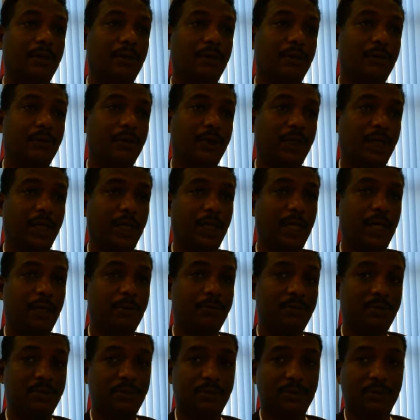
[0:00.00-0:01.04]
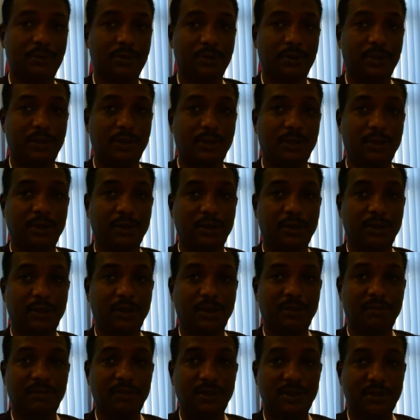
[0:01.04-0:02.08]
working up
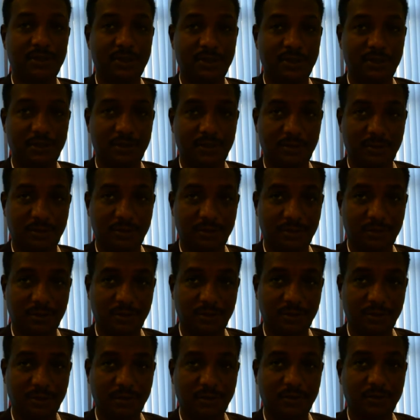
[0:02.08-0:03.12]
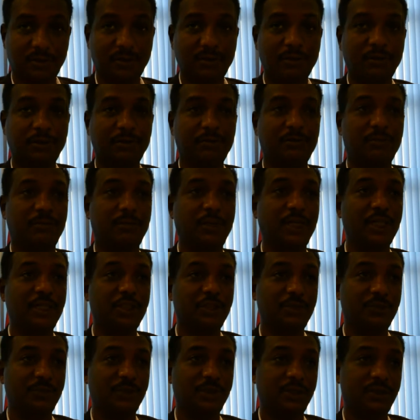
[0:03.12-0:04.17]
levels of
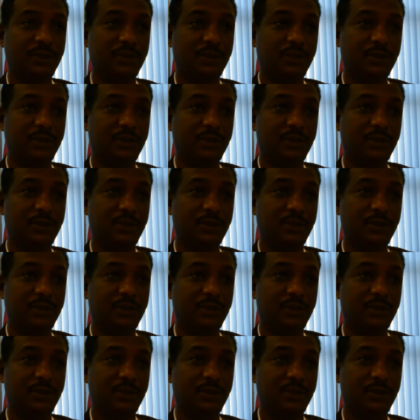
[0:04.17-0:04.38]
management,